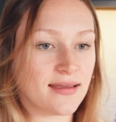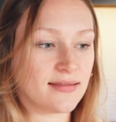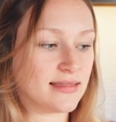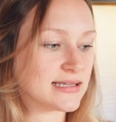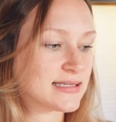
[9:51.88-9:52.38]

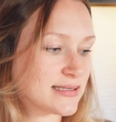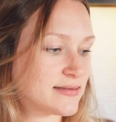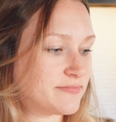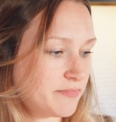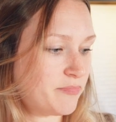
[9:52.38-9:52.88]
this
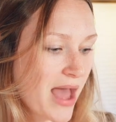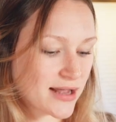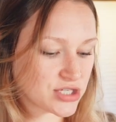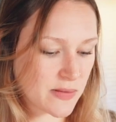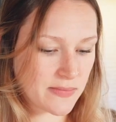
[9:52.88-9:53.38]

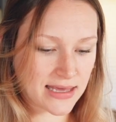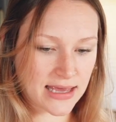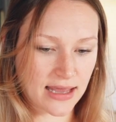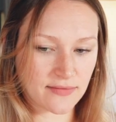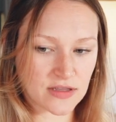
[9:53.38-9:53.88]
batch I'm
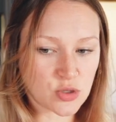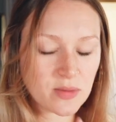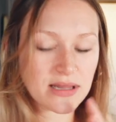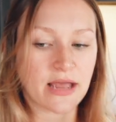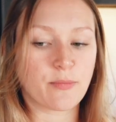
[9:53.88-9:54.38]
making, this will
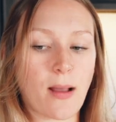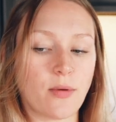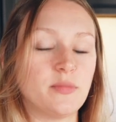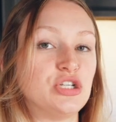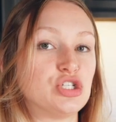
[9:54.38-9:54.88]
be like
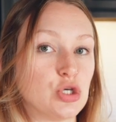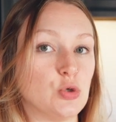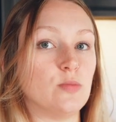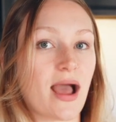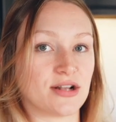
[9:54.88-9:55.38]
probably
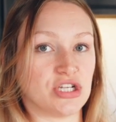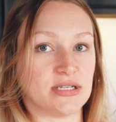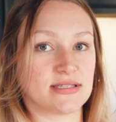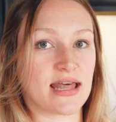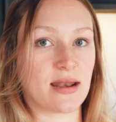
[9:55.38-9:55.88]
2
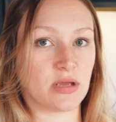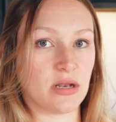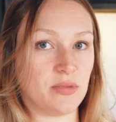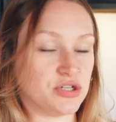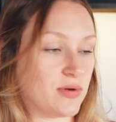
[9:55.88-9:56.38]
batches that I'm gonna
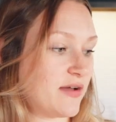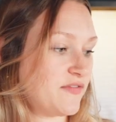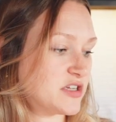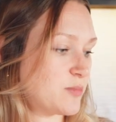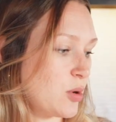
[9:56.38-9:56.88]
be doing of
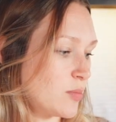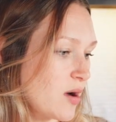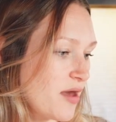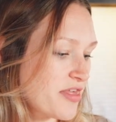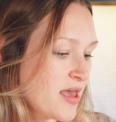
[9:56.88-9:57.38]
this bone
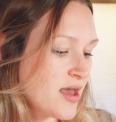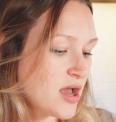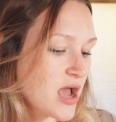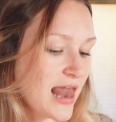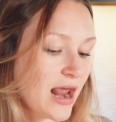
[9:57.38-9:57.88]
broth.
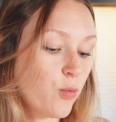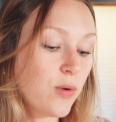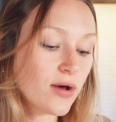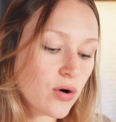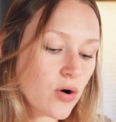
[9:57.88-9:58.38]
And I
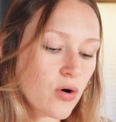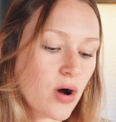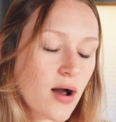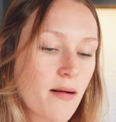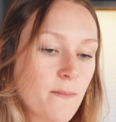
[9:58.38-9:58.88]
will,
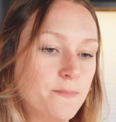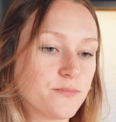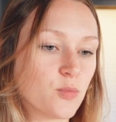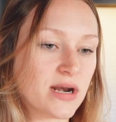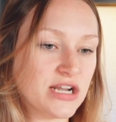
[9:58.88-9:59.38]

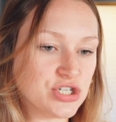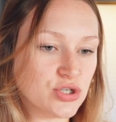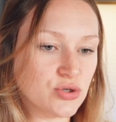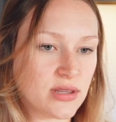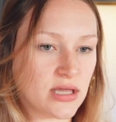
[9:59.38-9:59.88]
when I
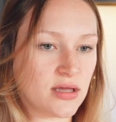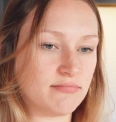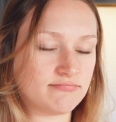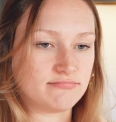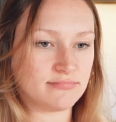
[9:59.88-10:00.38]
do the
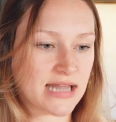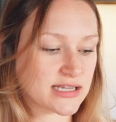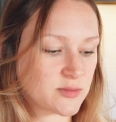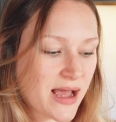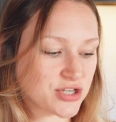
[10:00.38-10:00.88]

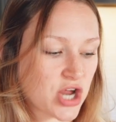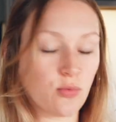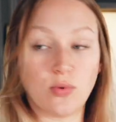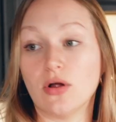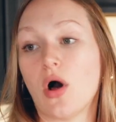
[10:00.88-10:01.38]
next batch, I
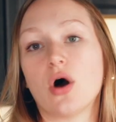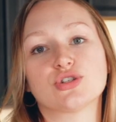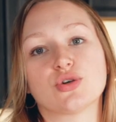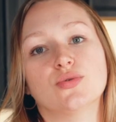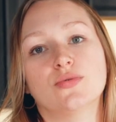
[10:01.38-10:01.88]
will
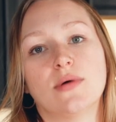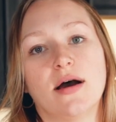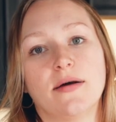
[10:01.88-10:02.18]
also